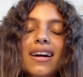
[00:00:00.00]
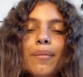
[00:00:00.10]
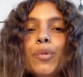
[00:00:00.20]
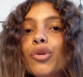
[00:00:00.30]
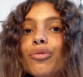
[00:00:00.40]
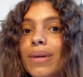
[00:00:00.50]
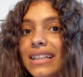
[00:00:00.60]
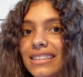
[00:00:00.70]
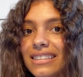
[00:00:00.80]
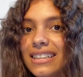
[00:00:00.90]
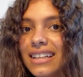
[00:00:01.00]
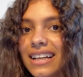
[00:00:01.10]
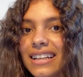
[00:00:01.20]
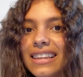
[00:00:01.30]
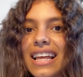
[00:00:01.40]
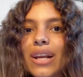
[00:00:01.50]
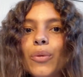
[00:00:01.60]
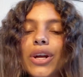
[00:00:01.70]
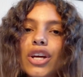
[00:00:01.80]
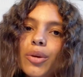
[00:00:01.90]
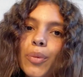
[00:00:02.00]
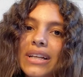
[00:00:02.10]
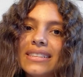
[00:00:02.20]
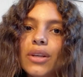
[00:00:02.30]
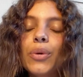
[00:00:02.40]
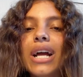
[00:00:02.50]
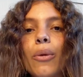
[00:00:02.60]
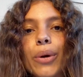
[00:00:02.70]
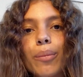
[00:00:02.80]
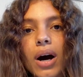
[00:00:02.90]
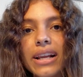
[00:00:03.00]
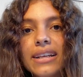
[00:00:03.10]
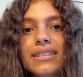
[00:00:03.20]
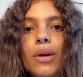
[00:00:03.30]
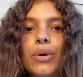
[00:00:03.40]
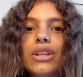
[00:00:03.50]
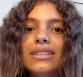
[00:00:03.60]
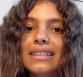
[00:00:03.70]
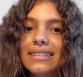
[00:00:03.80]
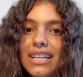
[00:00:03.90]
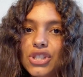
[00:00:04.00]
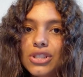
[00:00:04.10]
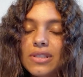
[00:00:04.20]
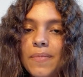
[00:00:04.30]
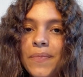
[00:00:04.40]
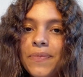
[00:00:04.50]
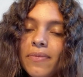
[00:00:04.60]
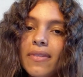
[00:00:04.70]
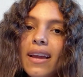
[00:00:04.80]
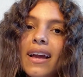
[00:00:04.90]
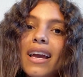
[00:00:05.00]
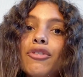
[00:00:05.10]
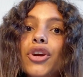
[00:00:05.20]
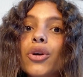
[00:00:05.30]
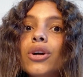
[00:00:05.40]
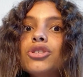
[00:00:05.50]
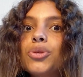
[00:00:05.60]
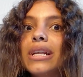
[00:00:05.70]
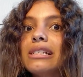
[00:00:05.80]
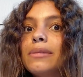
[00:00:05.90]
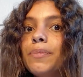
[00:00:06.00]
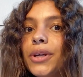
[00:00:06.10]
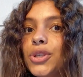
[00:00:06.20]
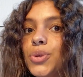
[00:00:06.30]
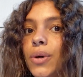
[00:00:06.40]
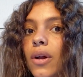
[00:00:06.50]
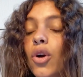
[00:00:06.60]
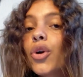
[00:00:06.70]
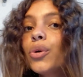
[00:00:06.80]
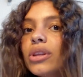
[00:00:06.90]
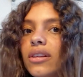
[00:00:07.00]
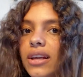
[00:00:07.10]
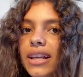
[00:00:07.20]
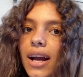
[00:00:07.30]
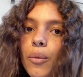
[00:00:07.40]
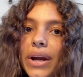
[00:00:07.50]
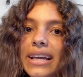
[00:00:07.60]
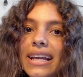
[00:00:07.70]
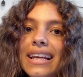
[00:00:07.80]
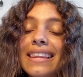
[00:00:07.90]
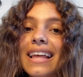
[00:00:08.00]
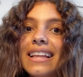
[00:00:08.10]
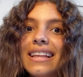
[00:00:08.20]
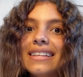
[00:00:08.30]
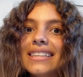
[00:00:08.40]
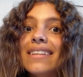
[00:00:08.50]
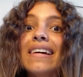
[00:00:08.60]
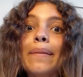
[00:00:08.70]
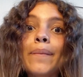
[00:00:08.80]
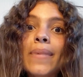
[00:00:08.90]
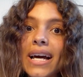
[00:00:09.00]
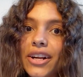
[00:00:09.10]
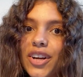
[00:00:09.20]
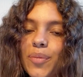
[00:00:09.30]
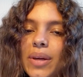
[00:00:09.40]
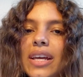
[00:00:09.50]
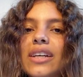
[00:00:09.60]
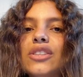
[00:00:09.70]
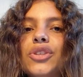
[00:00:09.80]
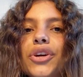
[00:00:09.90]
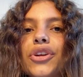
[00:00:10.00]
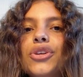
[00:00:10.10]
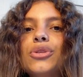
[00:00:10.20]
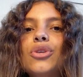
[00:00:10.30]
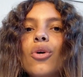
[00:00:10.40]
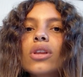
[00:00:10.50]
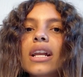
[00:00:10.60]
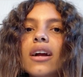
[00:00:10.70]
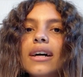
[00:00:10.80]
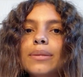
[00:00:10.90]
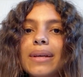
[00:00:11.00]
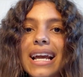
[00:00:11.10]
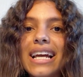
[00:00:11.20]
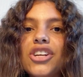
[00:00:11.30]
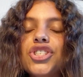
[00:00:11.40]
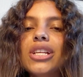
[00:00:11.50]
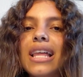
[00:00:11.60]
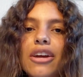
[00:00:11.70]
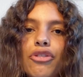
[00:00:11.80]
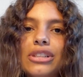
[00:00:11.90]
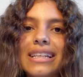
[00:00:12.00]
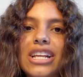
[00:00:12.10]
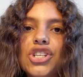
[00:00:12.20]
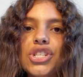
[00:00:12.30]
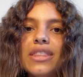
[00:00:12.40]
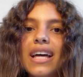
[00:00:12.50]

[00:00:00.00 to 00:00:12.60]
movement, then we're not present with our bodies and with the sensations. If you're going through a spiritual Kundalini awakening, then that's even better, because you're going to use all that cosmic energy, life force energy